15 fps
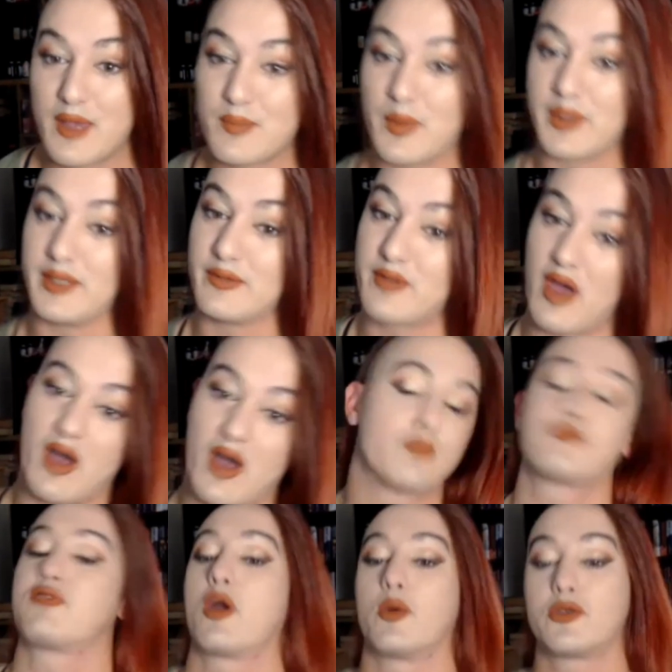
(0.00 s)
but you've
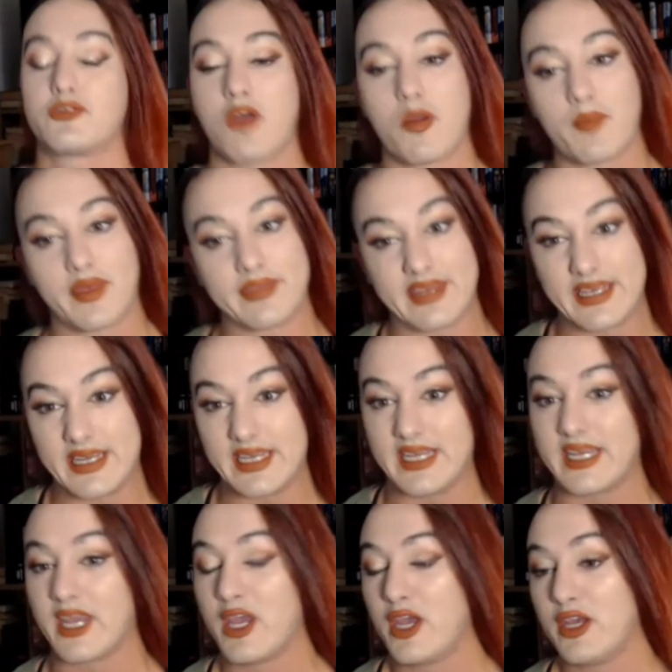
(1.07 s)
got Pro Strongman
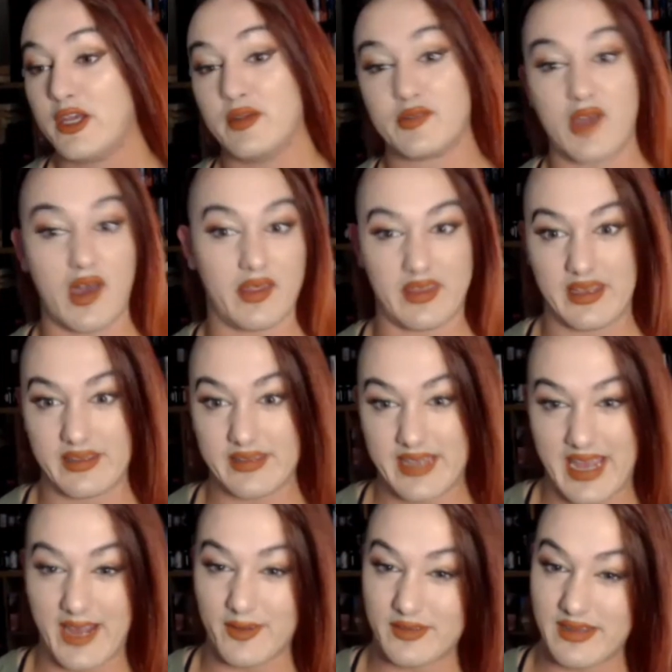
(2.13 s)
League, you've got the
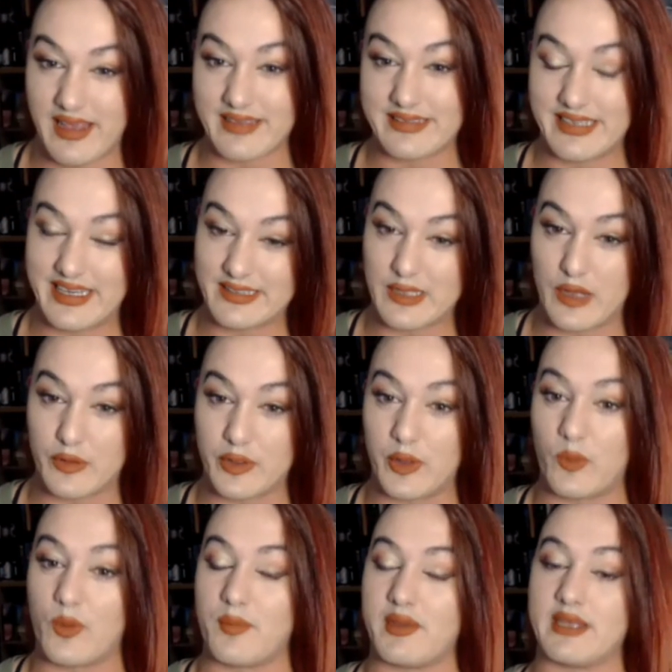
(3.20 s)
Chaos Classic is now
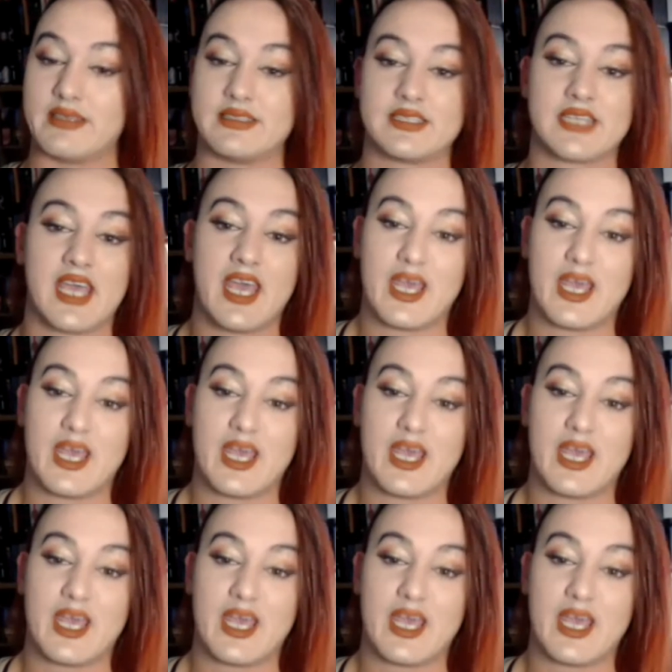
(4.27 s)
doing women's,